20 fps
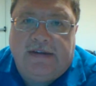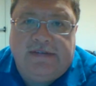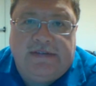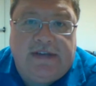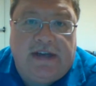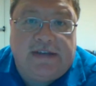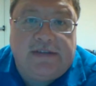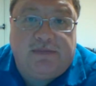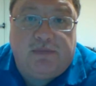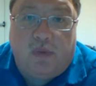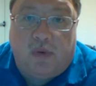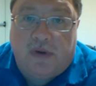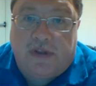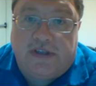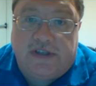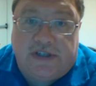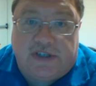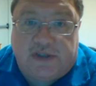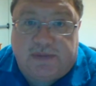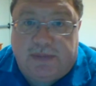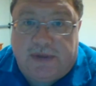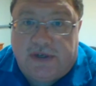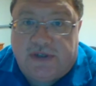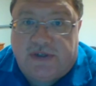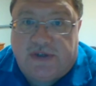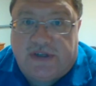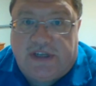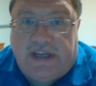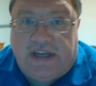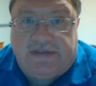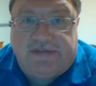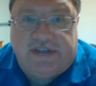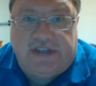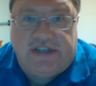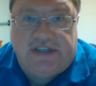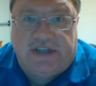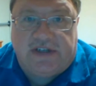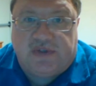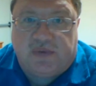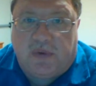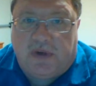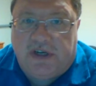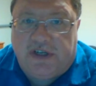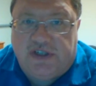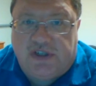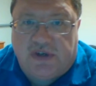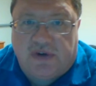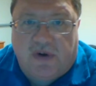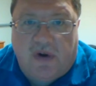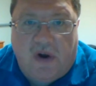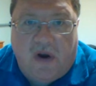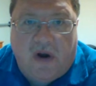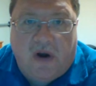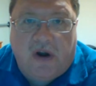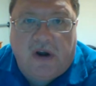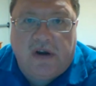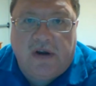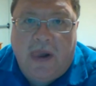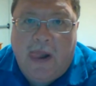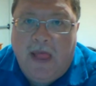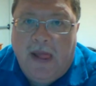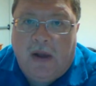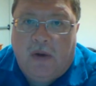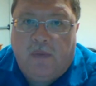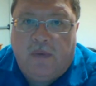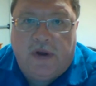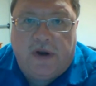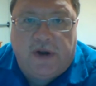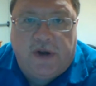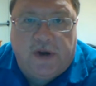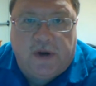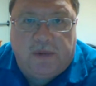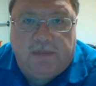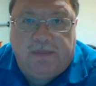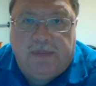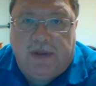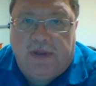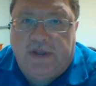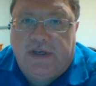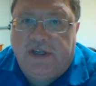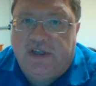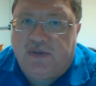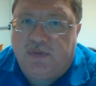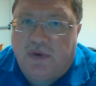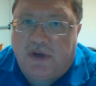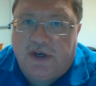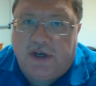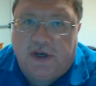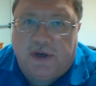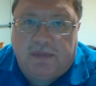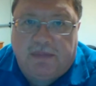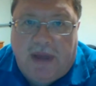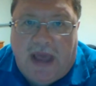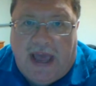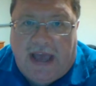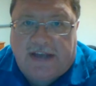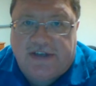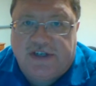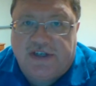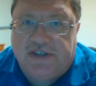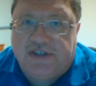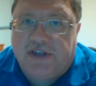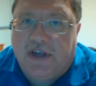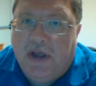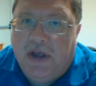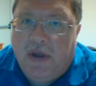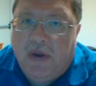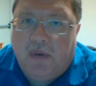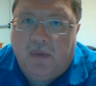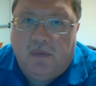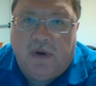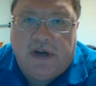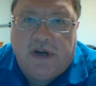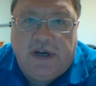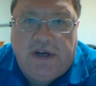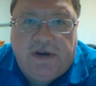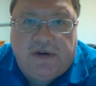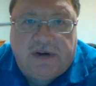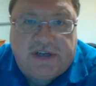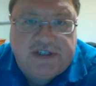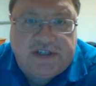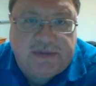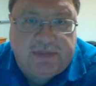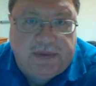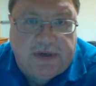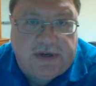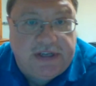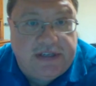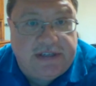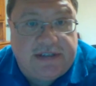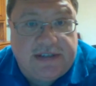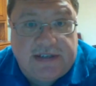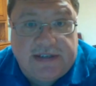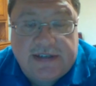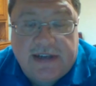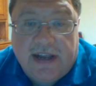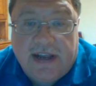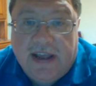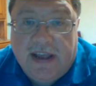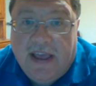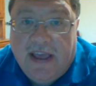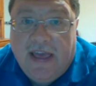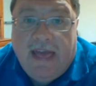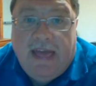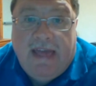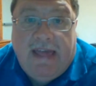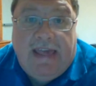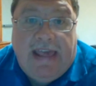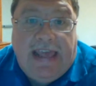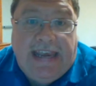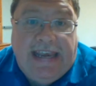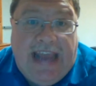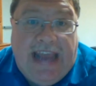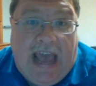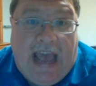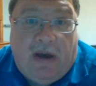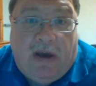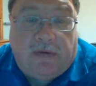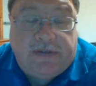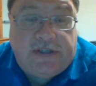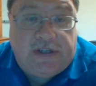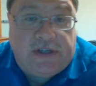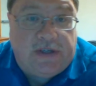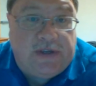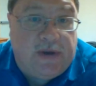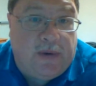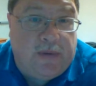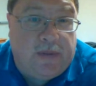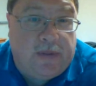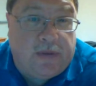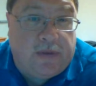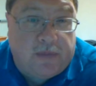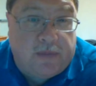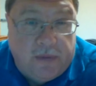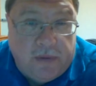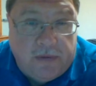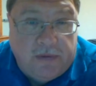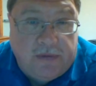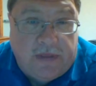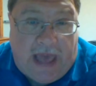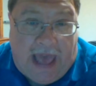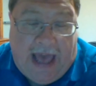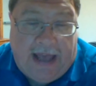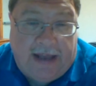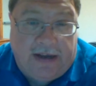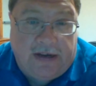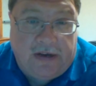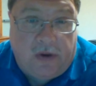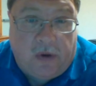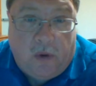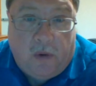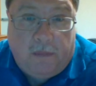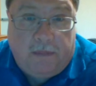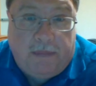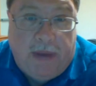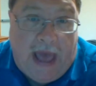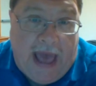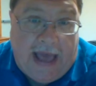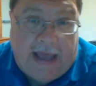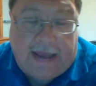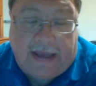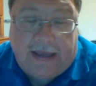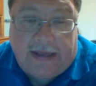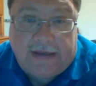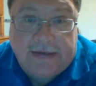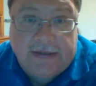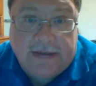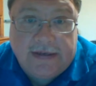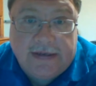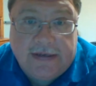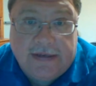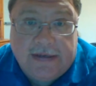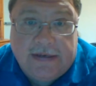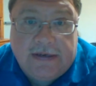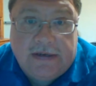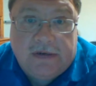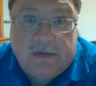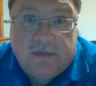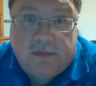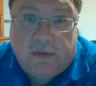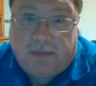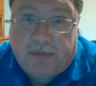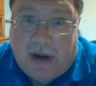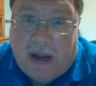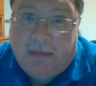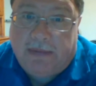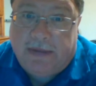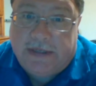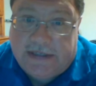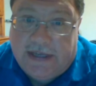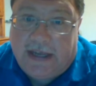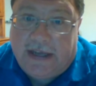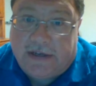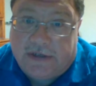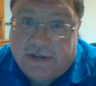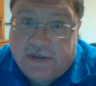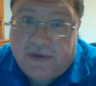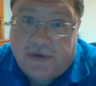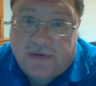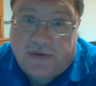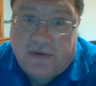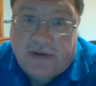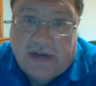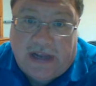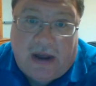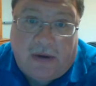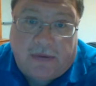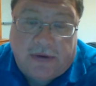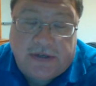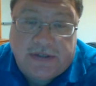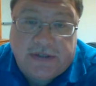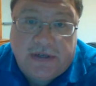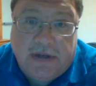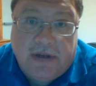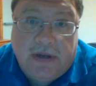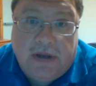does more than just spiritual gifts. It does what is your heart, what are your abilities, what are your passions, what are your experiences. Now, to go through that whole packet will probably take 2 or 3 hours